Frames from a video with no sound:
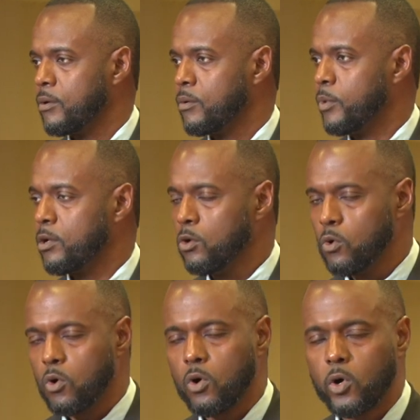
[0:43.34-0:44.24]
with
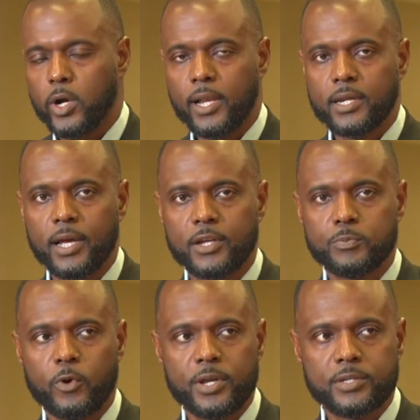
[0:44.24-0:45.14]
low oil and gas
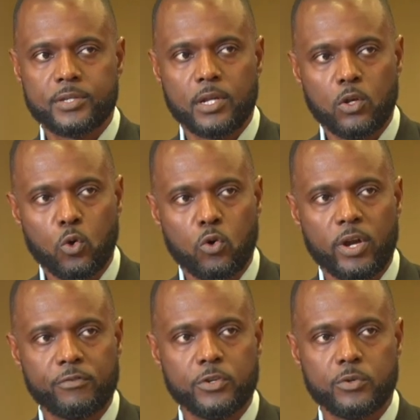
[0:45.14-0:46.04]
prices and low
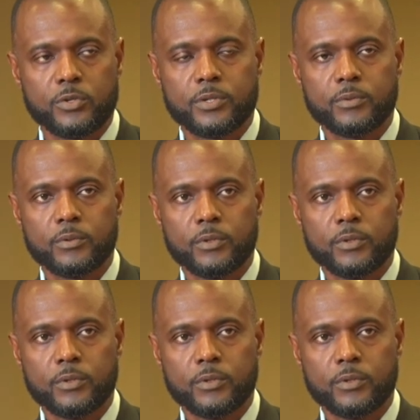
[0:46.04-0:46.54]
revenues,